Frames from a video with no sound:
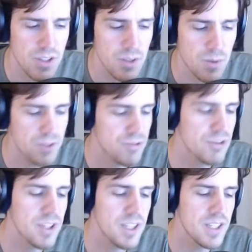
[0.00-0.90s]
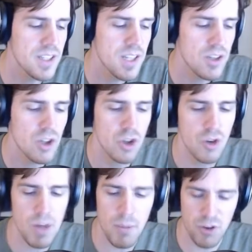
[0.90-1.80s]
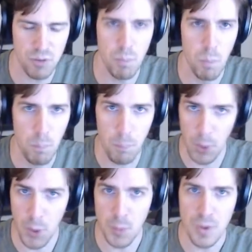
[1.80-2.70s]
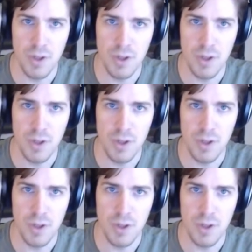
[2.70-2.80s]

was freaking to grab this boot